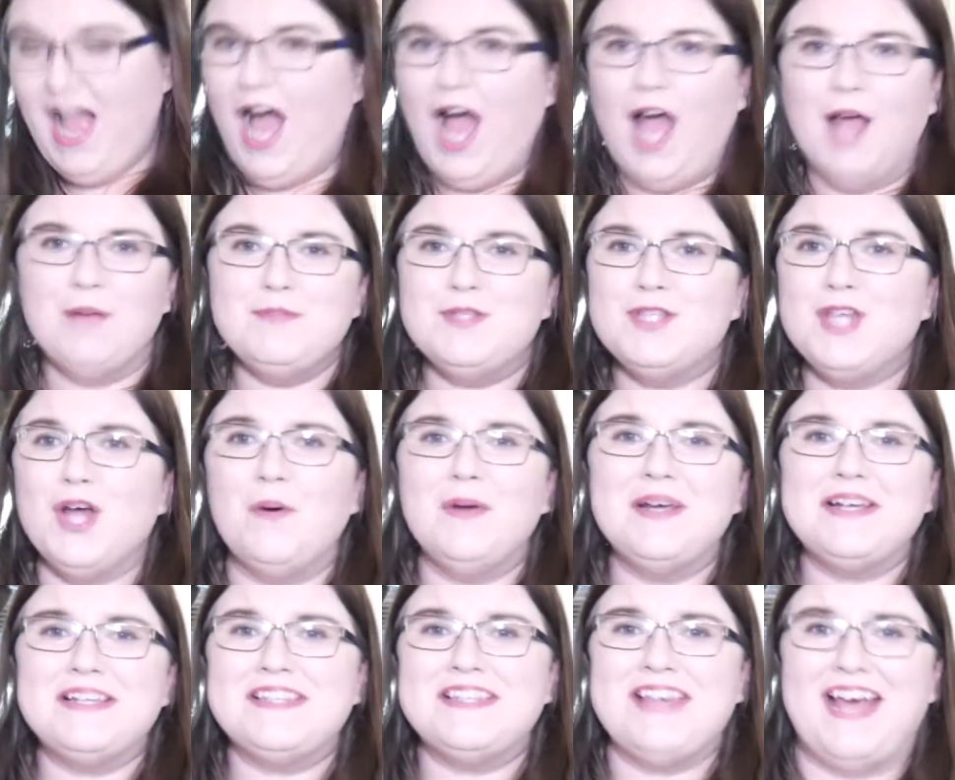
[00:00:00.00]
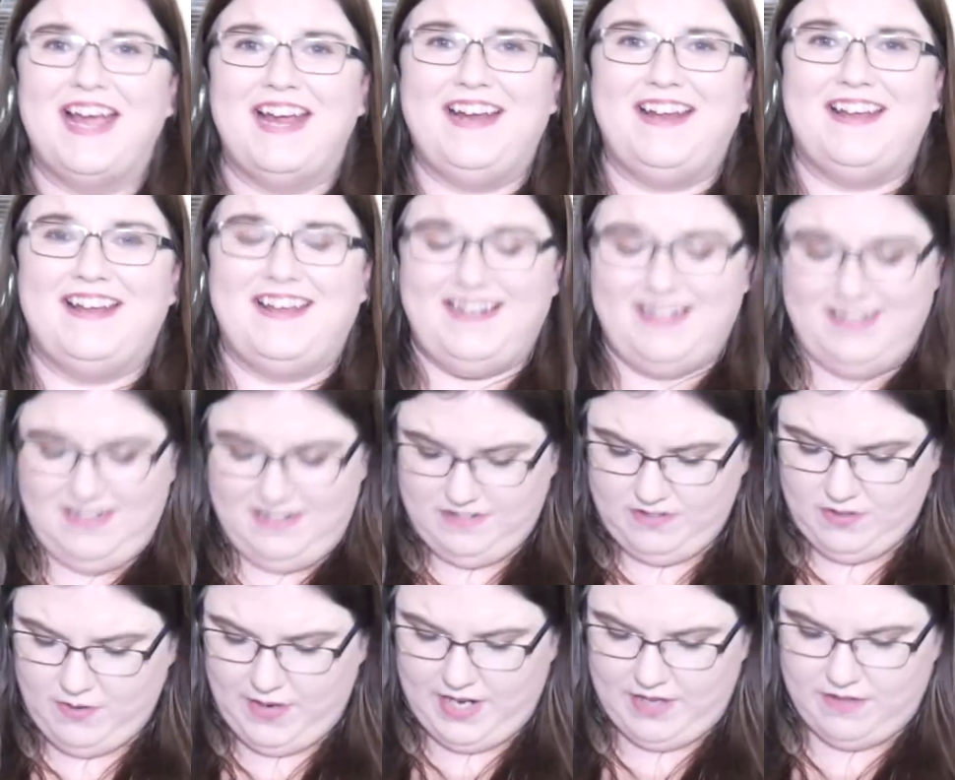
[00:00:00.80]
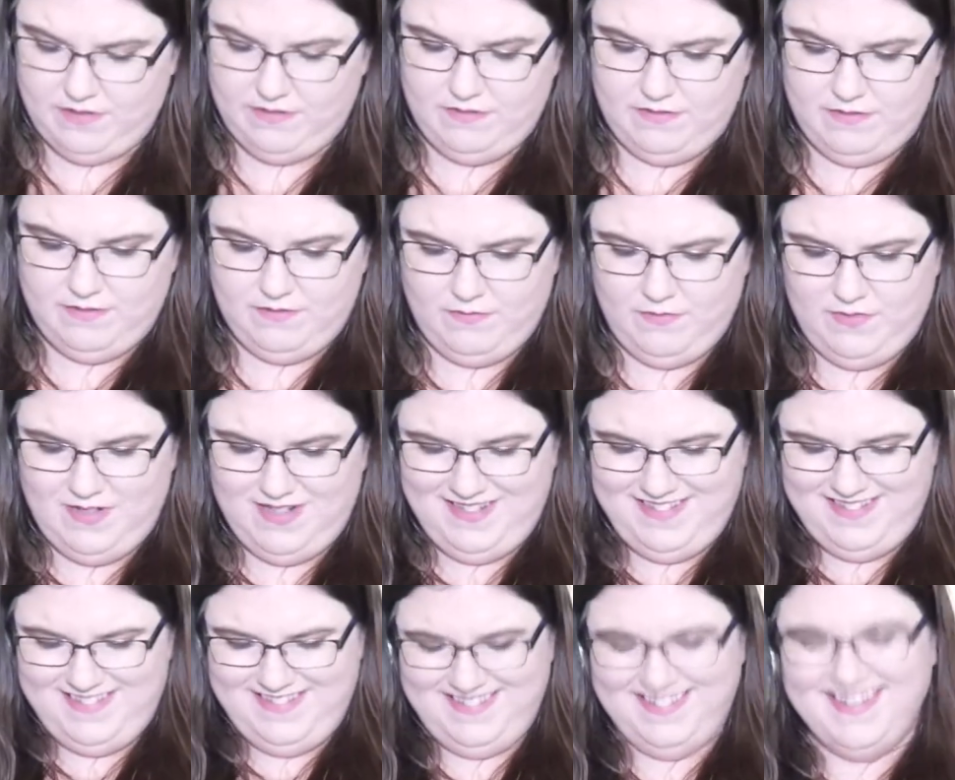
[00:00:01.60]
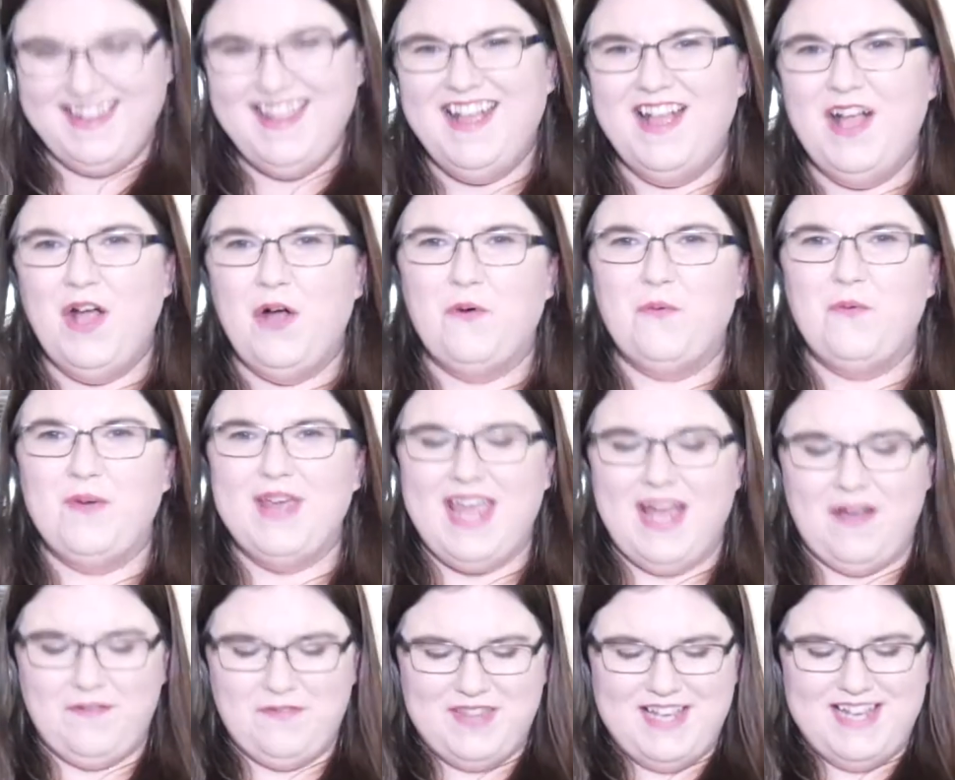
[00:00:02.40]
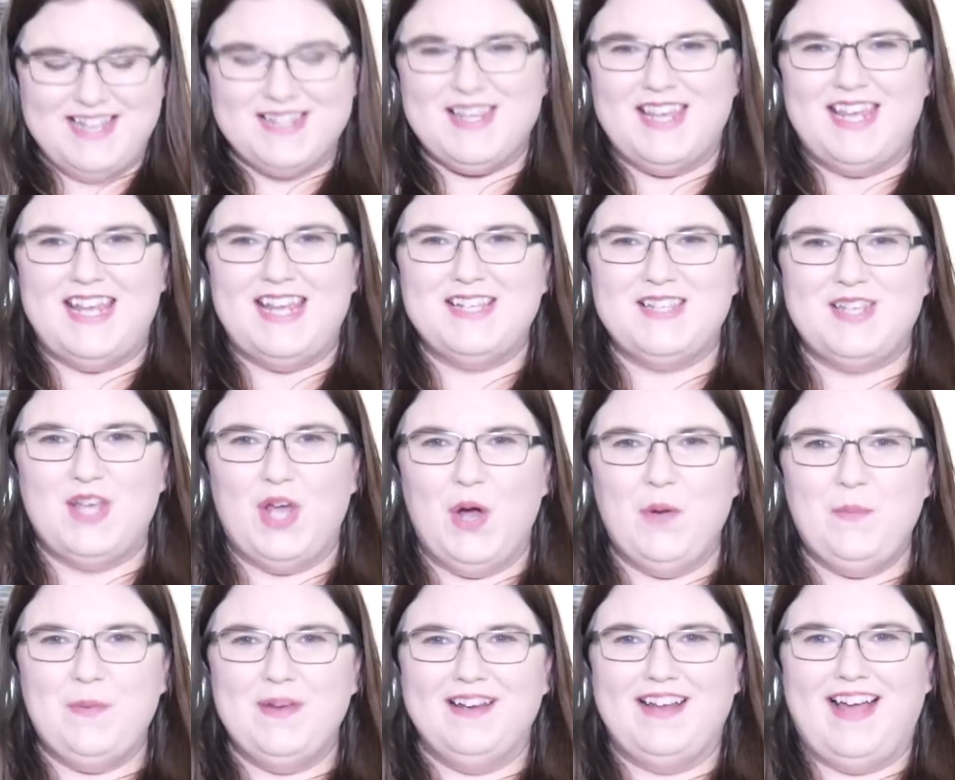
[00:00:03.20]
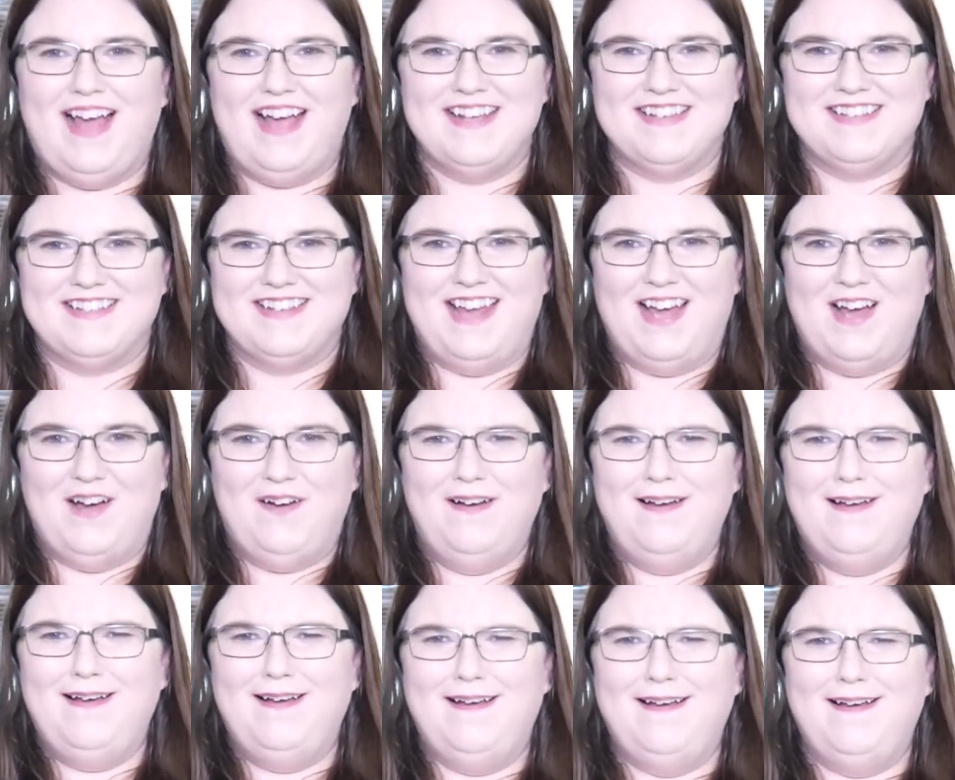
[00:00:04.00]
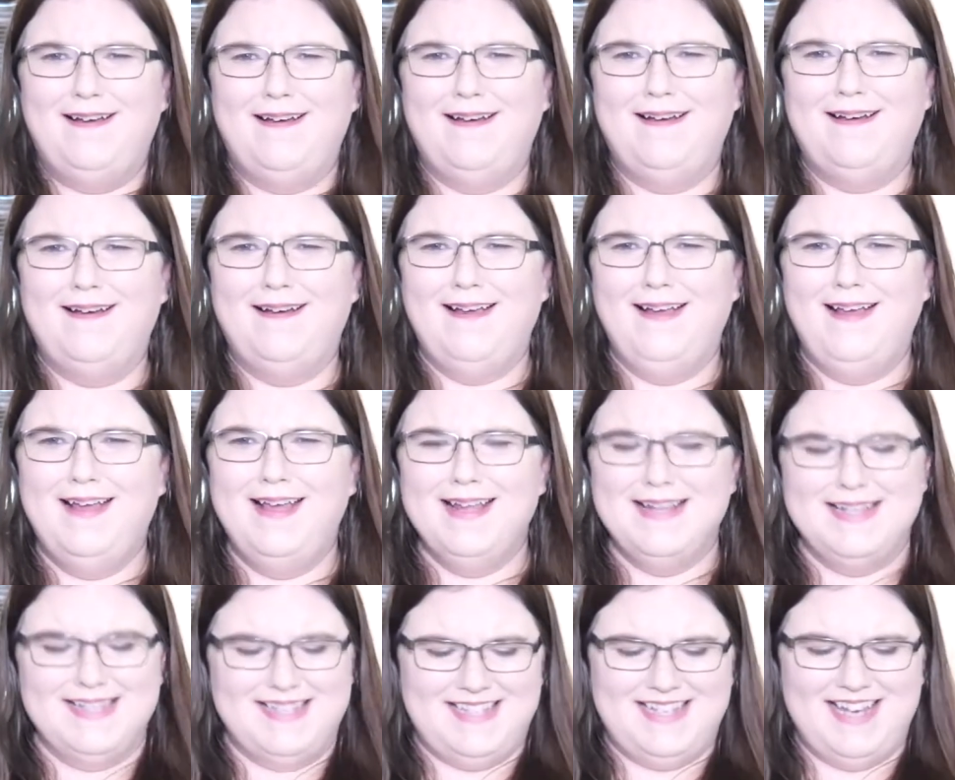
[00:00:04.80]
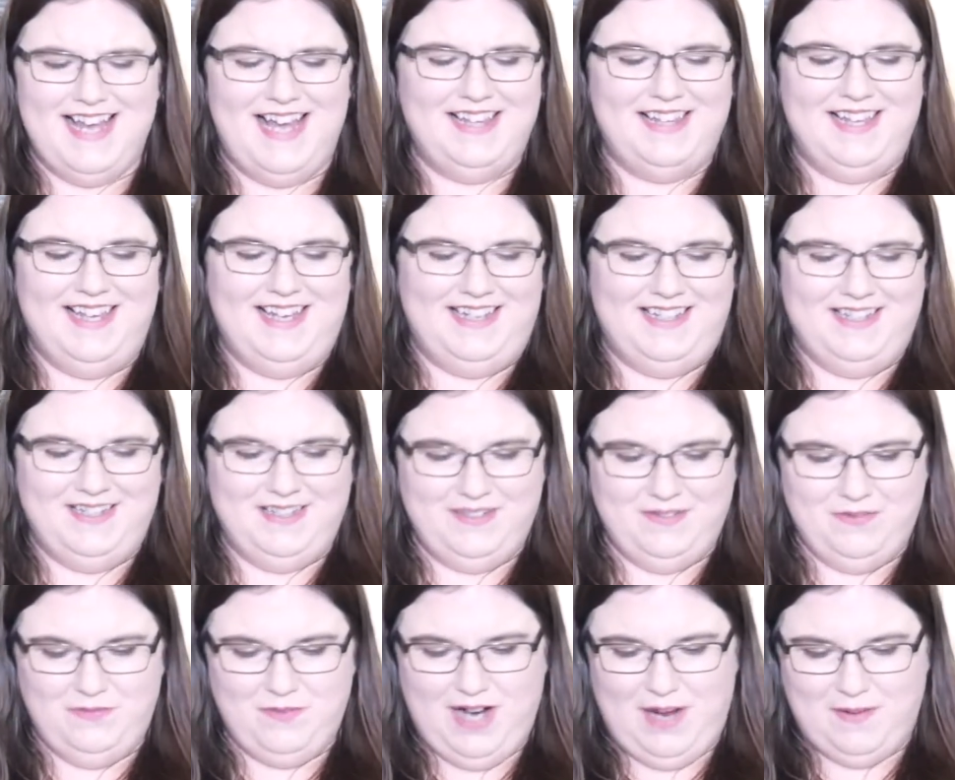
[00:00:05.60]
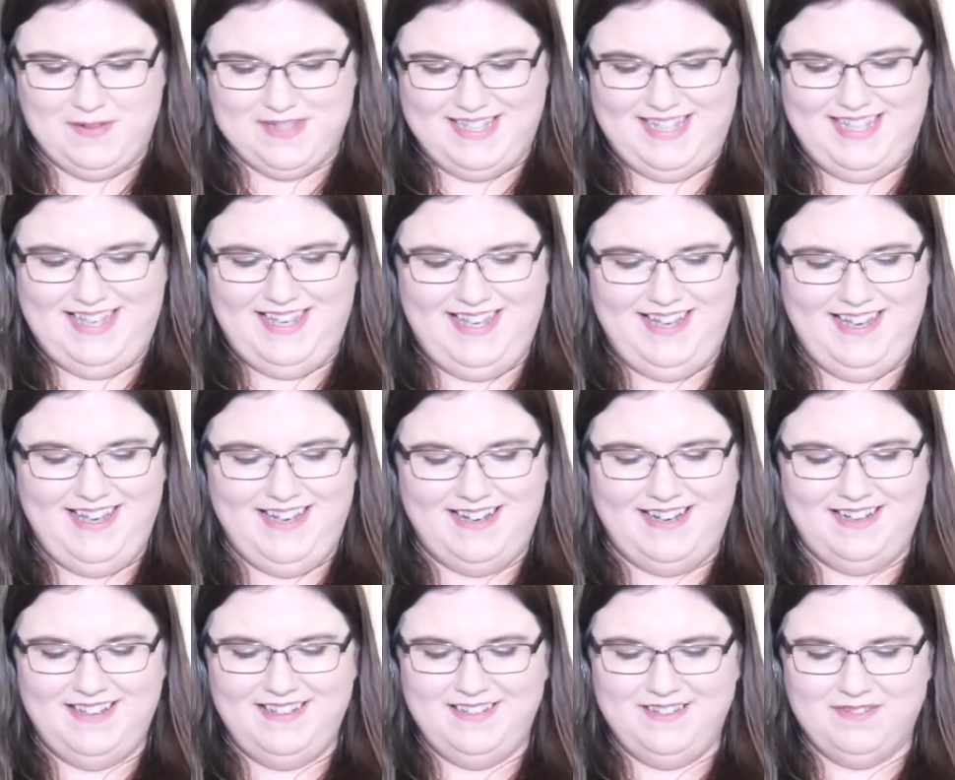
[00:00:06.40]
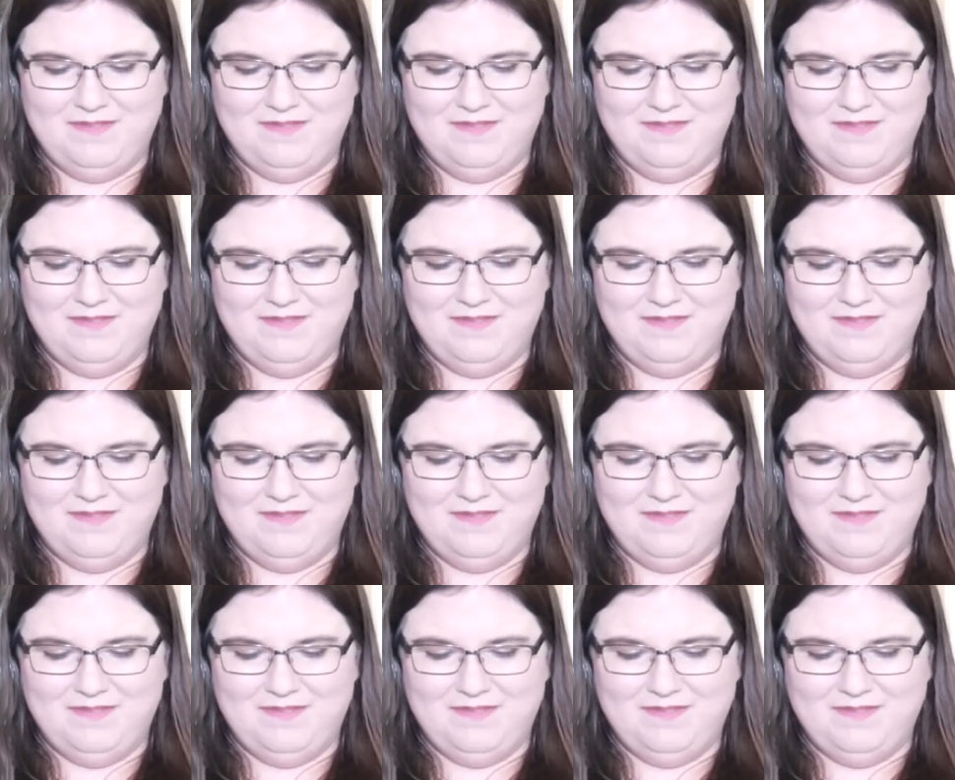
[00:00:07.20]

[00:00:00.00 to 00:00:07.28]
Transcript: I'm so excited. Wait. We have these easy open guys now. It's not like when I was a kid.